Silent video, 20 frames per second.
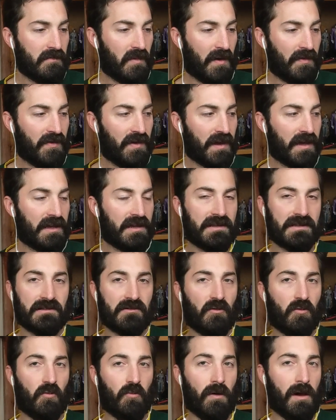I think it is a
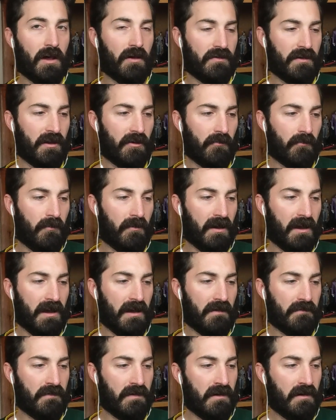well done
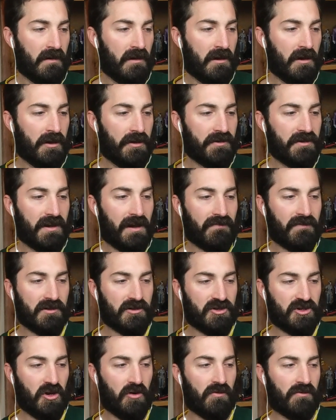wave. You have the
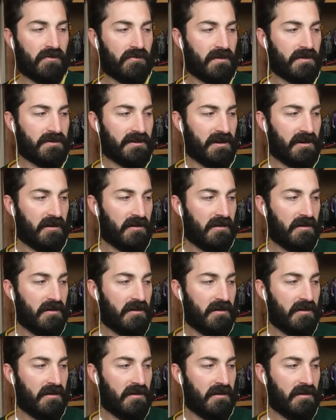Joker in there.